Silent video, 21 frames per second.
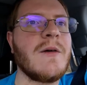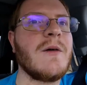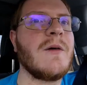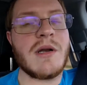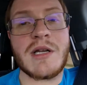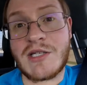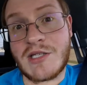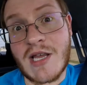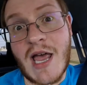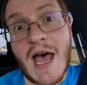
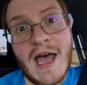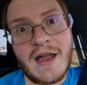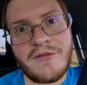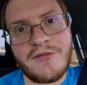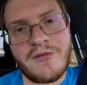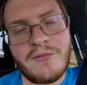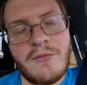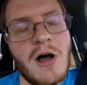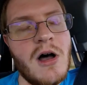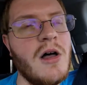But
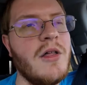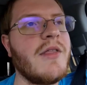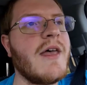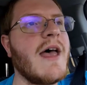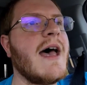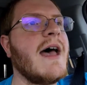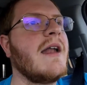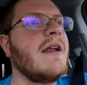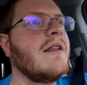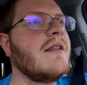aside from all
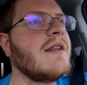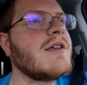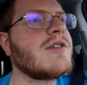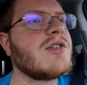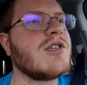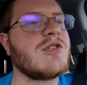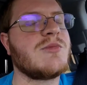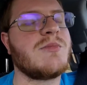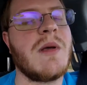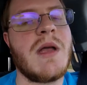that,
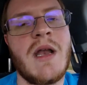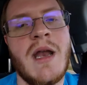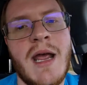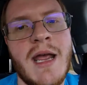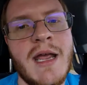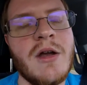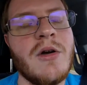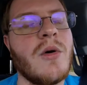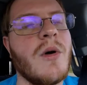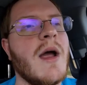this has been
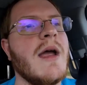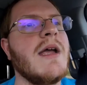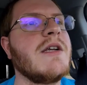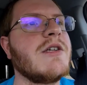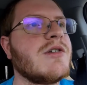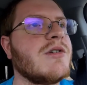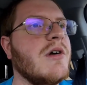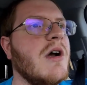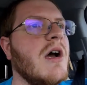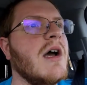a
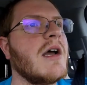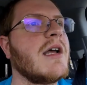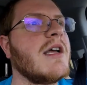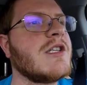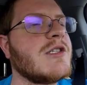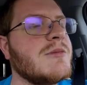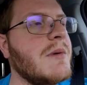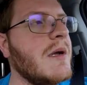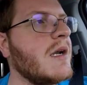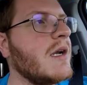great truck.
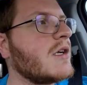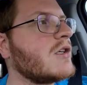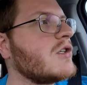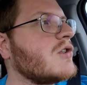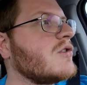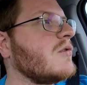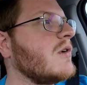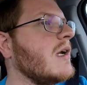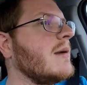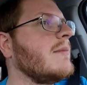It's been
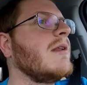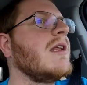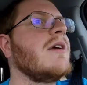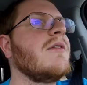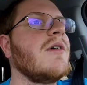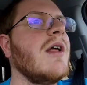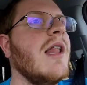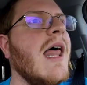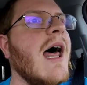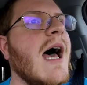extremely
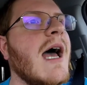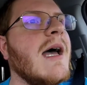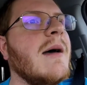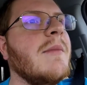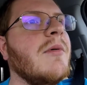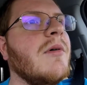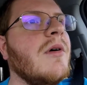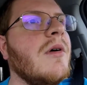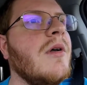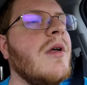
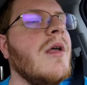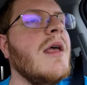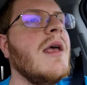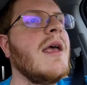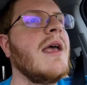reliable.